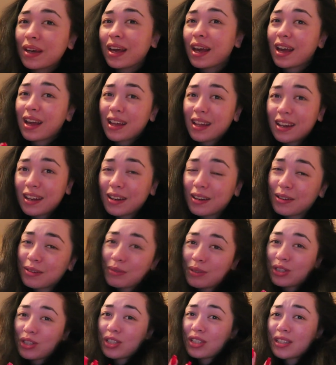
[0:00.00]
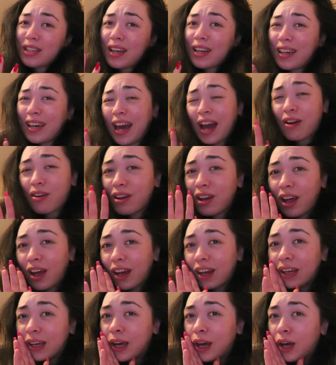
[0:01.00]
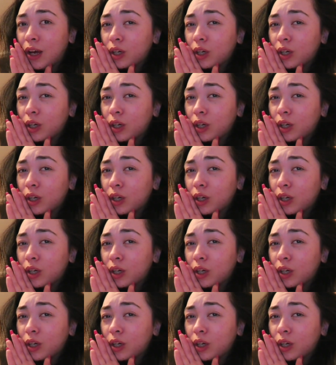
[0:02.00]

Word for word: again, and it was just like, Caroline,